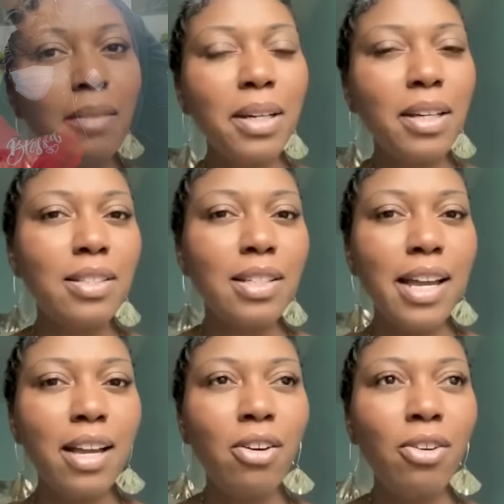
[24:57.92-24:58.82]
because
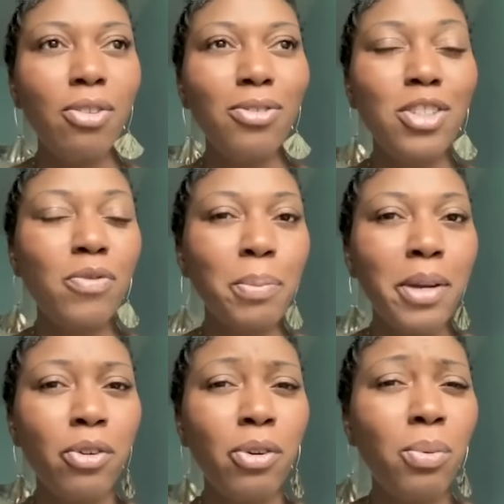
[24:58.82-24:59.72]
now this for
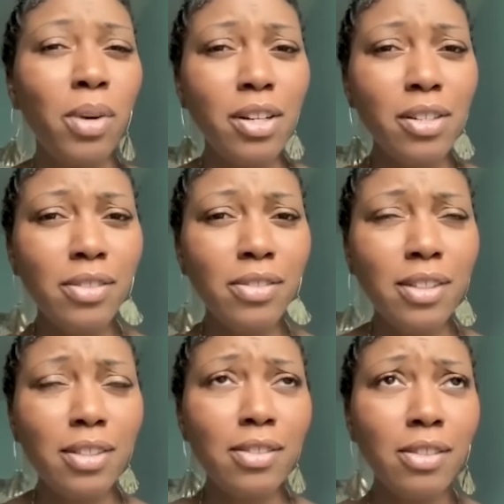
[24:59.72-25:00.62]
better or worse
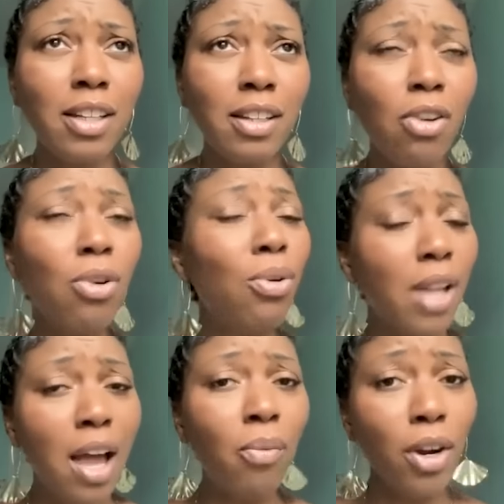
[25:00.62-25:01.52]
is looking a whole
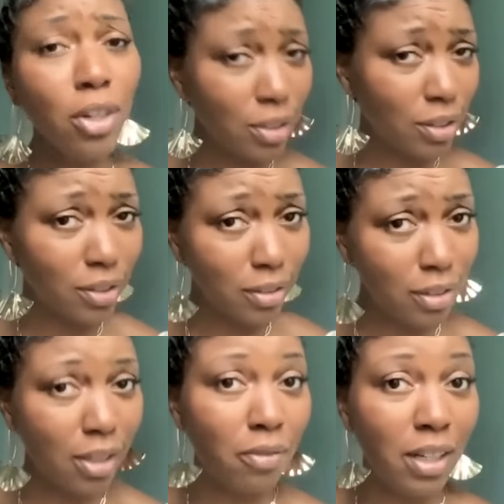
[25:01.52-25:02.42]
lot worse
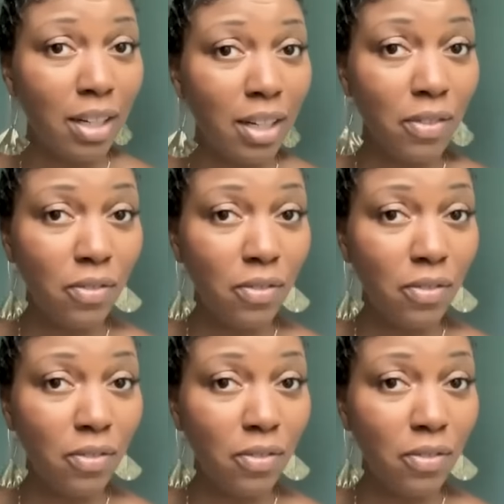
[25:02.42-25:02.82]
than when